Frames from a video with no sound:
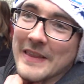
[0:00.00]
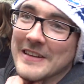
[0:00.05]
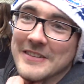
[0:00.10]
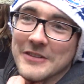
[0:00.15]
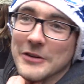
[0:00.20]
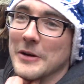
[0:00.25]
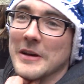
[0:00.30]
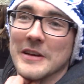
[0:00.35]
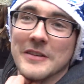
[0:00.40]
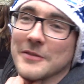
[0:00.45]
they
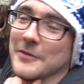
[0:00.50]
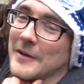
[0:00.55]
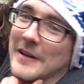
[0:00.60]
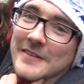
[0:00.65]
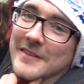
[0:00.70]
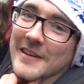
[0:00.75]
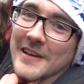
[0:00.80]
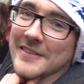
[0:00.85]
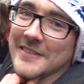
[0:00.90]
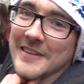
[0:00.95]
do it is
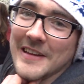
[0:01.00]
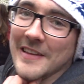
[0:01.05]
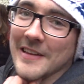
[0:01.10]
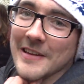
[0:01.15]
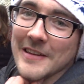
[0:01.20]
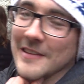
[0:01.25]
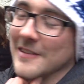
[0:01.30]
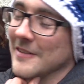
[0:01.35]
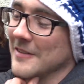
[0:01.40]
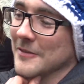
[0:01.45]
fantastic.
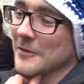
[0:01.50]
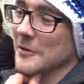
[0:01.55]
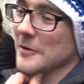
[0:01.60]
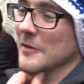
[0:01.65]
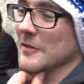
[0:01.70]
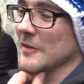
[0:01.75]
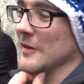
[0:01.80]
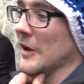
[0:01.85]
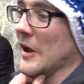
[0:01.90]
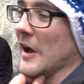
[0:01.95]

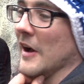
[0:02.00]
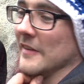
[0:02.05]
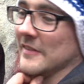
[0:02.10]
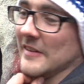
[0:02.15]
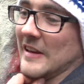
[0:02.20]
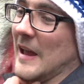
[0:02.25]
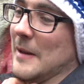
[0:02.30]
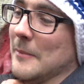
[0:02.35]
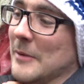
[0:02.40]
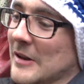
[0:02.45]
It's the guys
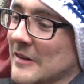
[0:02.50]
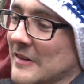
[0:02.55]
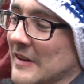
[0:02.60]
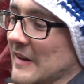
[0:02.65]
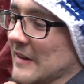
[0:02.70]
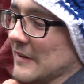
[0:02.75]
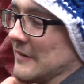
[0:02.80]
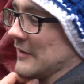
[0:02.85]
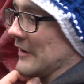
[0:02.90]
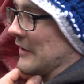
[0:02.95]
that came in did
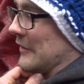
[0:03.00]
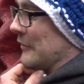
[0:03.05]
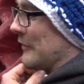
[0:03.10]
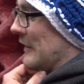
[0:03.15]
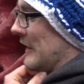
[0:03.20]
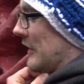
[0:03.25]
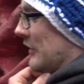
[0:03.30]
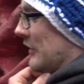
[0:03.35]
it, done a very